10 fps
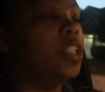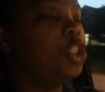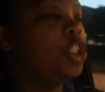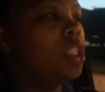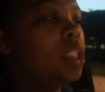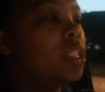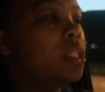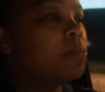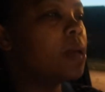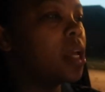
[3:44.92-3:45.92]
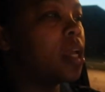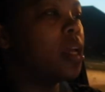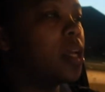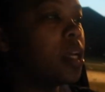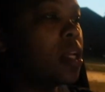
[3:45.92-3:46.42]
the gym
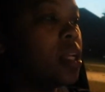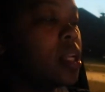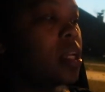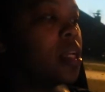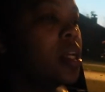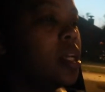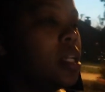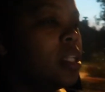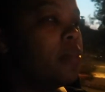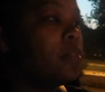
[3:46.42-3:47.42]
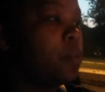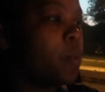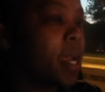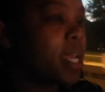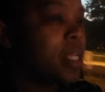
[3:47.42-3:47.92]
and lifting
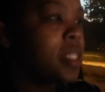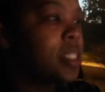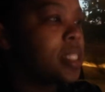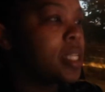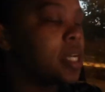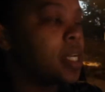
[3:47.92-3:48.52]
weights.